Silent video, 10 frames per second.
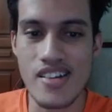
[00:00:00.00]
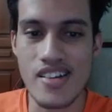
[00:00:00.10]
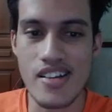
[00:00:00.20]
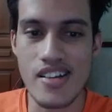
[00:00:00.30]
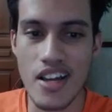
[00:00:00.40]

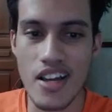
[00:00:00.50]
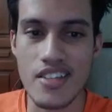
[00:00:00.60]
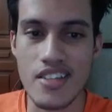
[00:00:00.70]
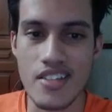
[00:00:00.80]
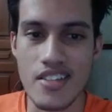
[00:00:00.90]

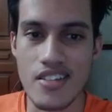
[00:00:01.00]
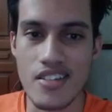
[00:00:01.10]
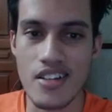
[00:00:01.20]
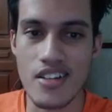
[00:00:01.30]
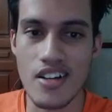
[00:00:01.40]
is
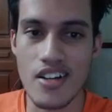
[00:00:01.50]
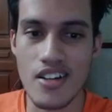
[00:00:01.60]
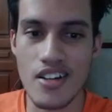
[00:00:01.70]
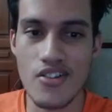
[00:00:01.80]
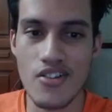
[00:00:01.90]

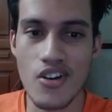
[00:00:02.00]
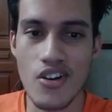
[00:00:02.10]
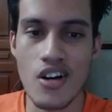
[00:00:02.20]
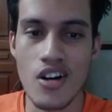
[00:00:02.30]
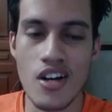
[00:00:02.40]
your
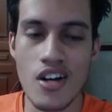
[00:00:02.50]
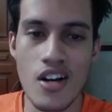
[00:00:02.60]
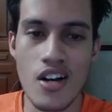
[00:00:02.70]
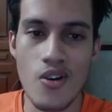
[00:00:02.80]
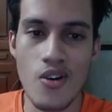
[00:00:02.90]

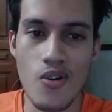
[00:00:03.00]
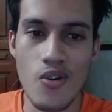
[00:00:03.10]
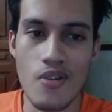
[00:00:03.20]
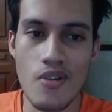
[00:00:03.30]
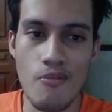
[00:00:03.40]

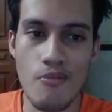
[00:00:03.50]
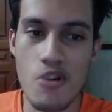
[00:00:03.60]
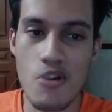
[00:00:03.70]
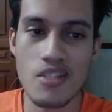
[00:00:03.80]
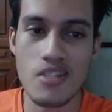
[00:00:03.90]
worst
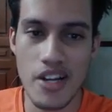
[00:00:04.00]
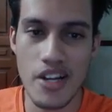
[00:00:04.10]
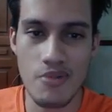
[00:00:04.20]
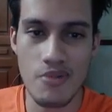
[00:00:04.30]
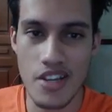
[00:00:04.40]
matchup that
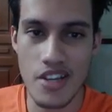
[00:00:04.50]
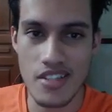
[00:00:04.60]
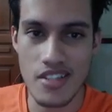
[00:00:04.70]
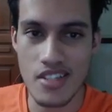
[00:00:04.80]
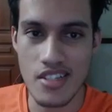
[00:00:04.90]
you can see
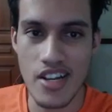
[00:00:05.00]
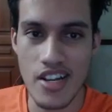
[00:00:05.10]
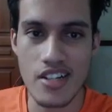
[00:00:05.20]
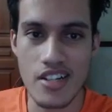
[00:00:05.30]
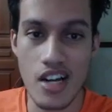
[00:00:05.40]
right
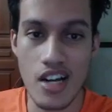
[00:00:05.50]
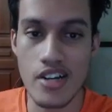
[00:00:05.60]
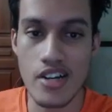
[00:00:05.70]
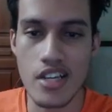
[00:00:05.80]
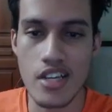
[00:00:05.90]

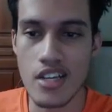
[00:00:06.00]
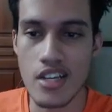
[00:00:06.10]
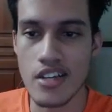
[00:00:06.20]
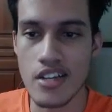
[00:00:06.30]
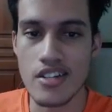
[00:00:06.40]
currently in
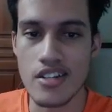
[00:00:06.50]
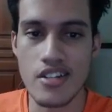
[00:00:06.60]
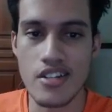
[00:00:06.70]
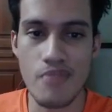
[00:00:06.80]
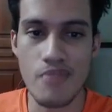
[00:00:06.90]
the
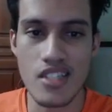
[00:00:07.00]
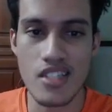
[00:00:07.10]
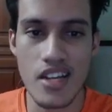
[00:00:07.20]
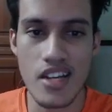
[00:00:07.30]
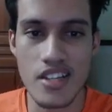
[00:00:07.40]
meta. And
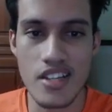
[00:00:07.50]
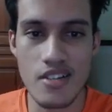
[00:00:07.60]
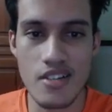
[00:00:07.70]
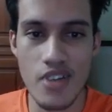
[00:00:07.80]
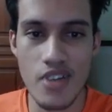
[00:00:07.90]
here we
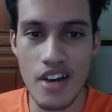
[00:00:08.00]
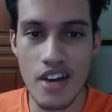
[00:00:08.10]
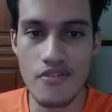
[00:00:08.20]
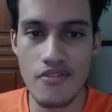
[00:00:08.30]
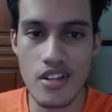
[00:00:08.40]
have,
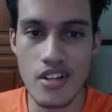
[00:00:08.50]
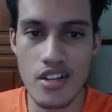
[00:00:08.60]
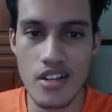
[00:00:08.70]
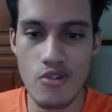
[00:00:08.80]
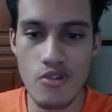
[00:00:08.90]

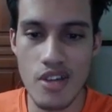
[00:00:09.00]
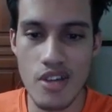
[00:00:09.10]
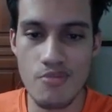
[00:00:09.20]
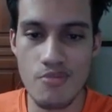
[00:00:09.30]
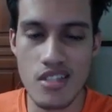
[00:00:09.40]
going back to the
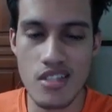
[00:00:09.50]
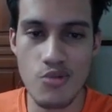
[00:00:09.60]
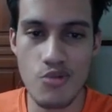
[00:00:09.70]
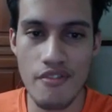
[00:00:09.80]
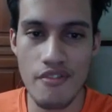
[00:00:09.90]
battles, we have
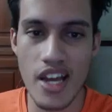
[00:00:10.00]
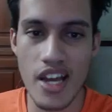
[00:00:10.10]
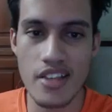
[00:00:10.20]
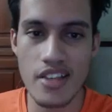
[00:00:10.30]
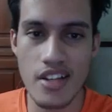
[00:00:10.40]
an
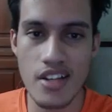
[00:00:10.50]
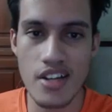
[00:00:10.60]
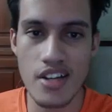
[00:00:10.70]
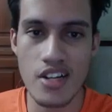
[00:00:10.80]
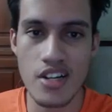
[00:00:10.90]
Ash/slash
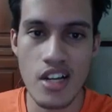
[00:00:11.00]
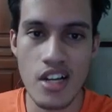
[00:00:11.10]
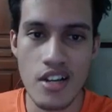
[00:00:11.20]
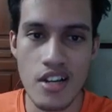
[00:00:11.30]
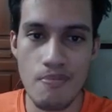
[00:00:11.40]

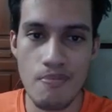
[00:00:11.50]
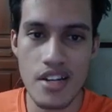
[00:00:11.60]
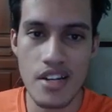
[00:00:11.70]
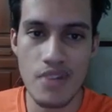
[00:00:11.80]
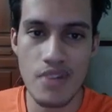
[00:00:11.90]

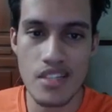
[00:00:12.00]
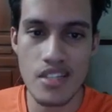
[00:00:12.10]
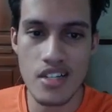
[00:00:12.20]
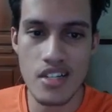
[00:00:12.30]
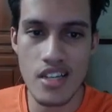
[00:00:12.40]
Mandibuzz
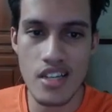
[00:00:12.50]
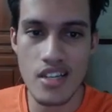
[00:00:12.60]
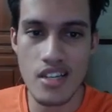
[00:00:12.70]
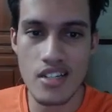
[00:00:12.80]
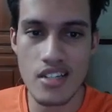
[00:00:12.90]
against
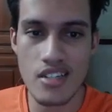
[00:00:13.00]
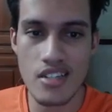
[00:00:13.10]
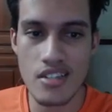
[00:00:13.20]
us.